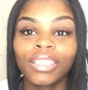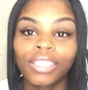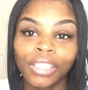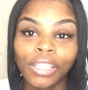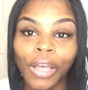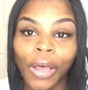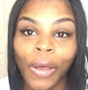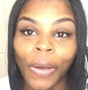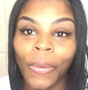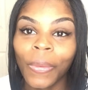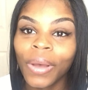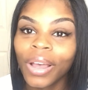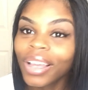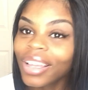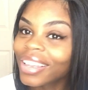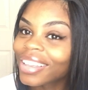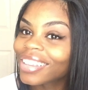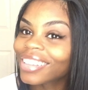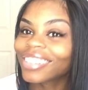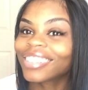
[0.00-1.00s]
So
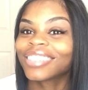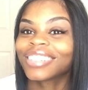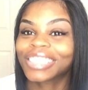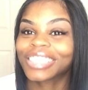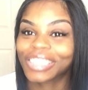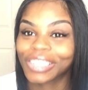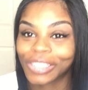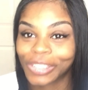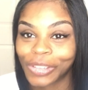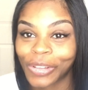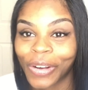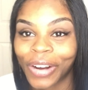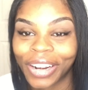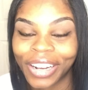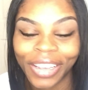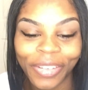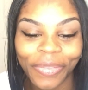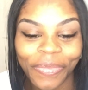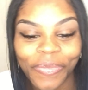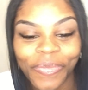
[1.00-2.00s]
let's get
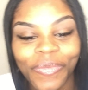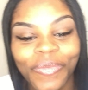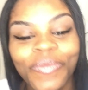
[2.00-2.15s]
started.